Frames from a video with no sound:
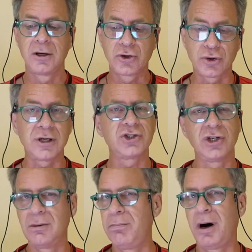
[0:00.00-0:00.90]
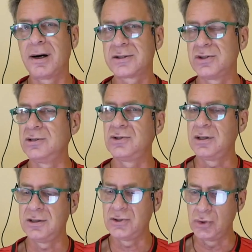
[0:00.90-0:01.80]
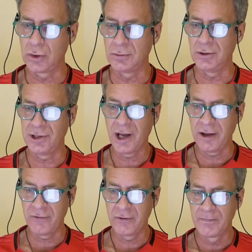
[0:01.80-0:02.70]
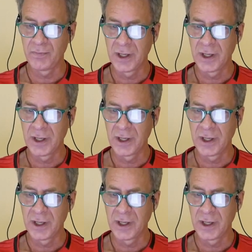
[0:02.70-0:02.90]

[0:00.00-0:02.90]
crushing boxes in his normal life.